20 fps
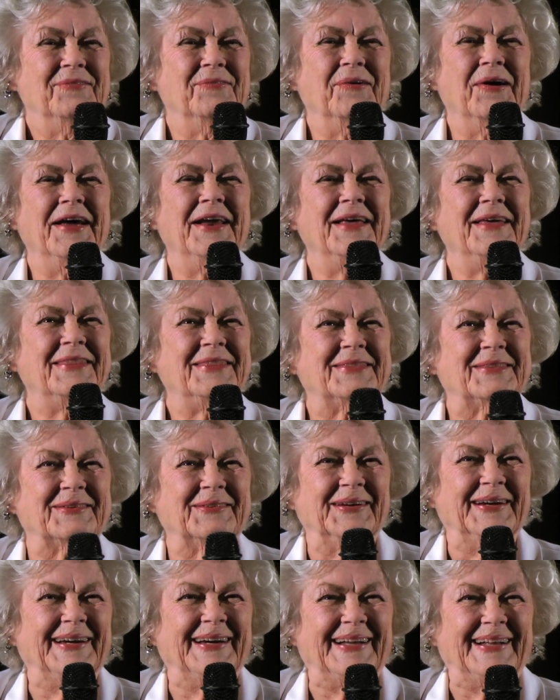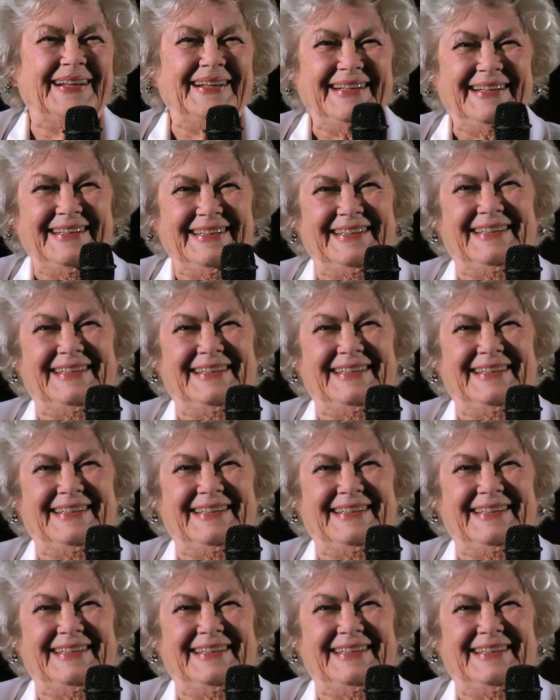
What a thrill.